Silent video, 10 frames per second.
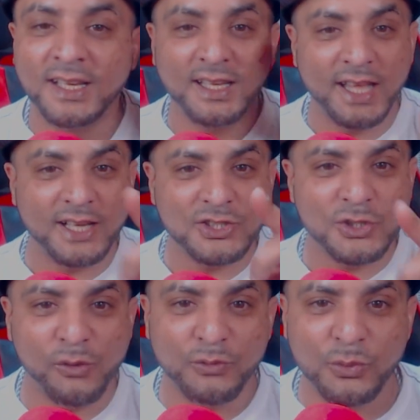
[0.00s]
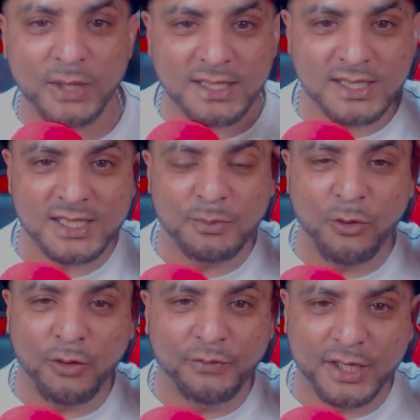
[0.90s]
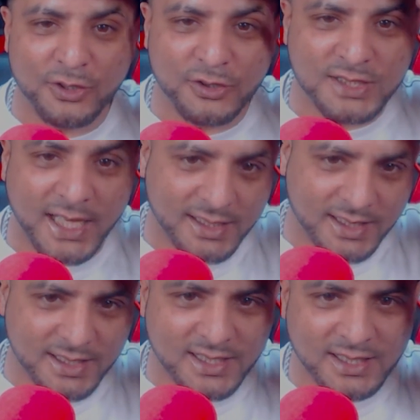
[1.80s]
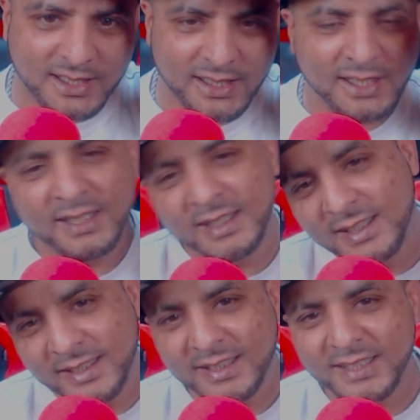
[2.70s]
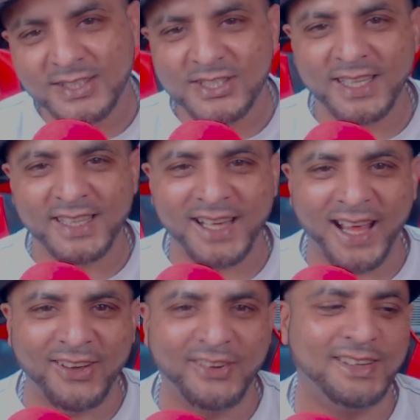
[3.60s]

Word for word: Let us know if you would like to see more videos like this. Let's check it out